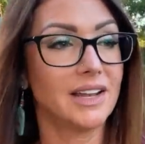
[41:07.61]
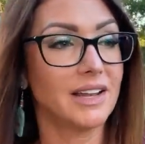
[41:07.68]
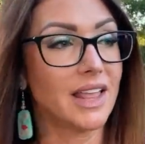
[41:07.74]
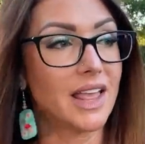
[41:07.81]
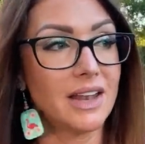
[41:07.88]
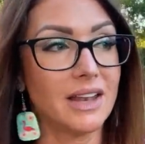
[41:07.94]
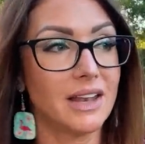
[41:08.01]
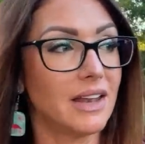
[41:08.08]
And
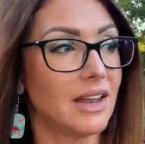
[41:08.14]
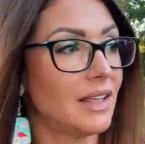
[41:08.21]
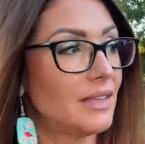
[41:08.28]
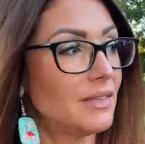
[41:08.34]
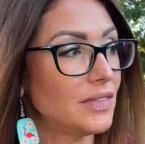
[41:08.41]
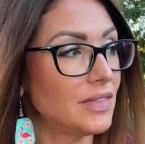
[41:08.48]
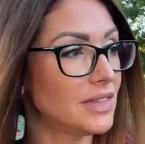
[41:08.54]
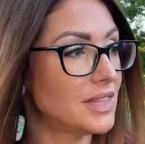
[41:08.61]
and
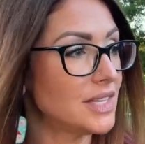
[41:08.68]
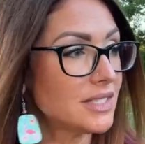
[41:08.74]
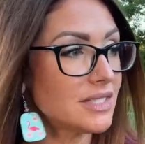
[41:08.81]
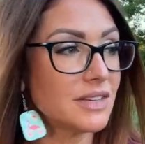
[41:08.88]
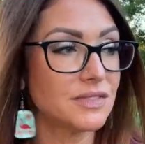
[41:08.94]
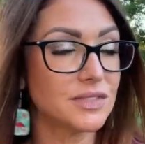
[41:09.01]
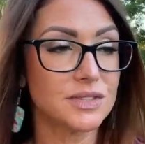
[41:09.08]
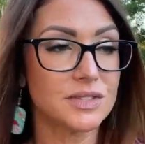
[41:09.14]
this
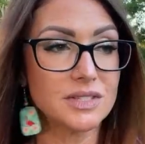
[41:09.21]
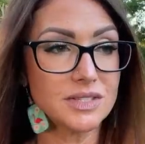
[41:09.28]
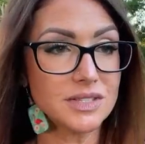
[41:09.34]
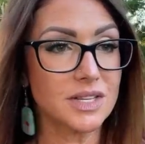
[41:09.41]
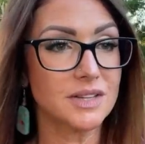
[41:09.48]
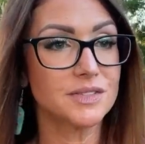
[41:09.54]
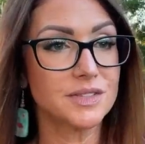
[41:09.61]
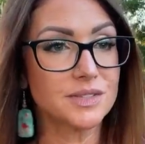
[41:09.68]
stuff this
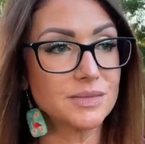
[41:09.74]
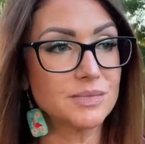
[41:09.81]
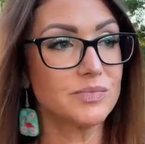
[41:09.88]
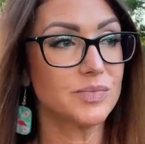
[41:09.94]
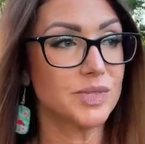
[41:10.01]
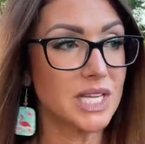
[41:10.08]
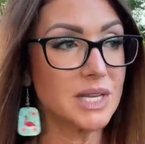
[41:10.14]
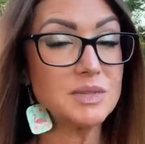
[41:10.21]
stuff
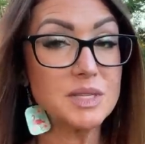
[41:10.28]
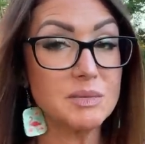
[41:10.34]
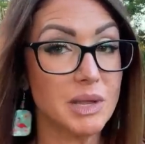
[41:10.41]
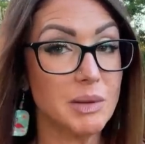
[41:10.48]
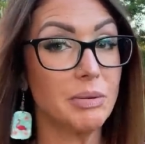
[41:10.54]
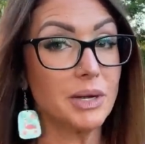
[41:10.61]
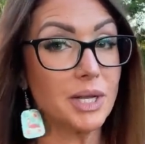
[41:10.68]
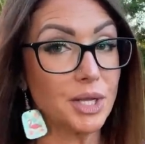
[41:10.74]
seems to
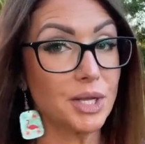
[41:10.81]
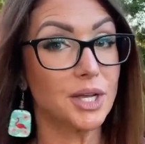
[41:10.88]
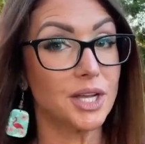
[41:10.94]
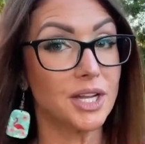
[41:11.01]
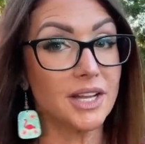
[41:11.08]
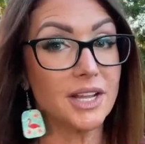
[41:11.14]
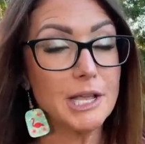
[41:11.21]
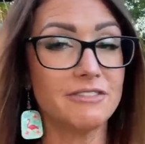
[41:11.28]
be pretty
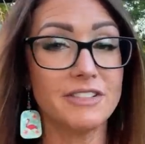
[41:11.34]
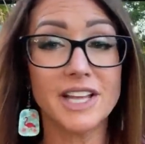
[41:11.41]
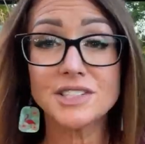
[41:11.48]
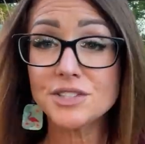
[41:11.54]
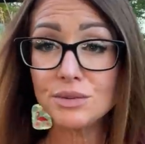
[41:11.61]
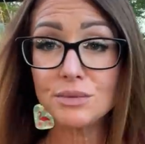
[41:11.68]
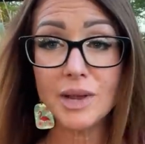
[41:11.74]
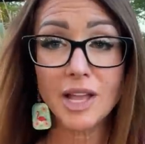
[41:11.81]
good.
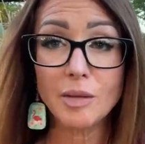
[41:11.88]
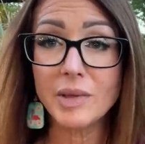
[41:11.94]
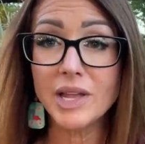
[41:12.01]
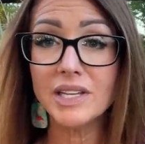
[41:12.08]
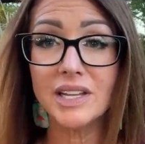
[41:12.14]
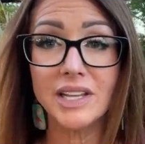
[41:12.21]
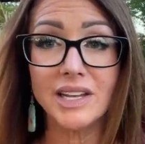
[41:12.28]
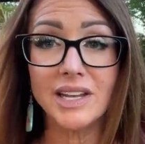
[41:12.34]
Vets are
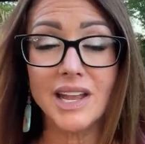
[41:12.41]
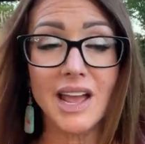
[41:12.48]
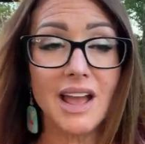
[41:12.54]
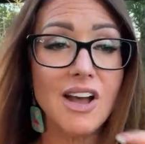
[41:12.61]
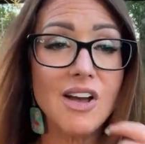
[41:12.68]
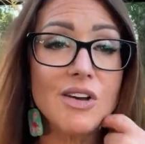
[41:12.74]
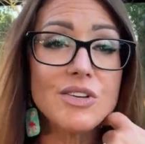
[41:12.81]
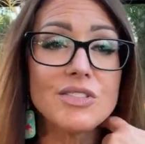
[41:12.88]
recommending it
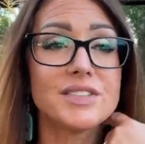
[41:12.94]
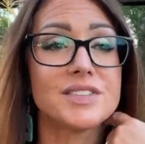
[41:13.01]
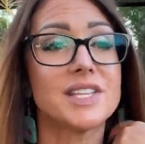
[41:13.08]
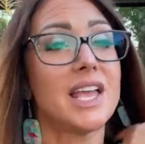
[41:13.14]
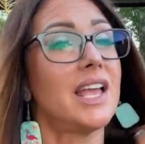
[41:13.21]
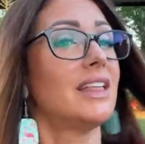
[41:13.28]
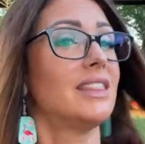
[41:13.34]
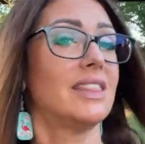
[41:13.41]
now,
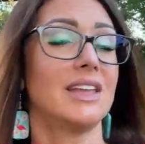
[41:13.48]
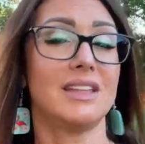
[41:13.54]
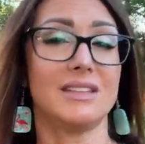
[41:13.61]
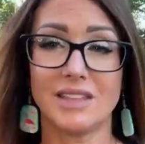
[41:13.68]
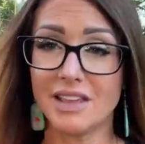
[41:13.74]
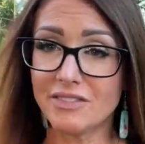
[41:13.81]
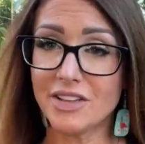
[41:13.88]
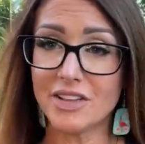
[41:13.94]
saying
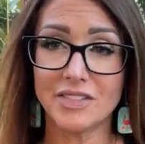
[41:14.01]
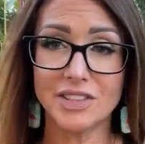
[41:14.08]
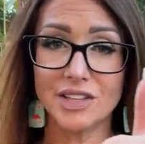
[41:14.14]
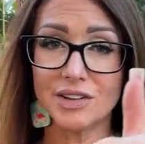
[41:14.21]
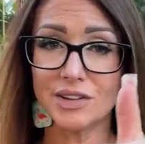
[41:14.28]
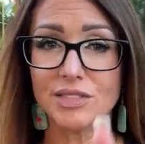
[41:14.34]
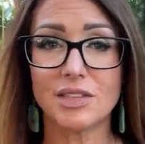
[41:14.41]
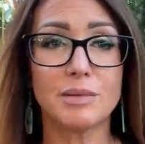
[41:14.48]
that they've given
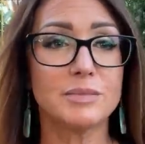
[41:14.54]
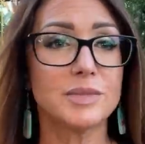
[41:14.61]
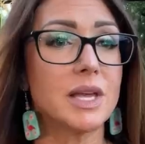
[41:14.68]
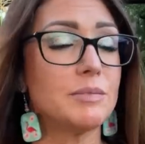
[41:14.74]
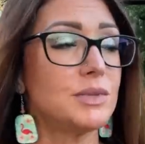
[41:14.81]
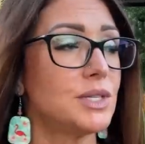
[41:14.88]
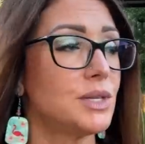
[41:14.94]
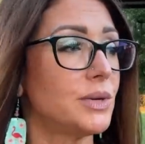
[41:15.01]
their thumbs
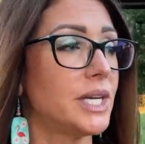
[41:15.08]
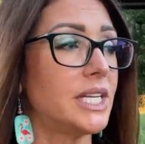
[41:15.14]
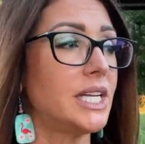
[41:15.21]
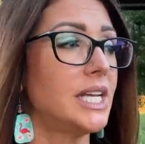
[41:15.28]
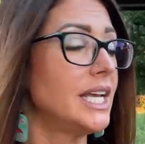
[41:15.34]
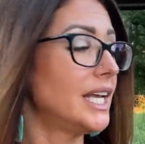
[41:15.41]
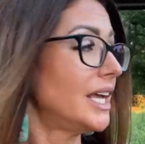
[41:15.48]
up to it.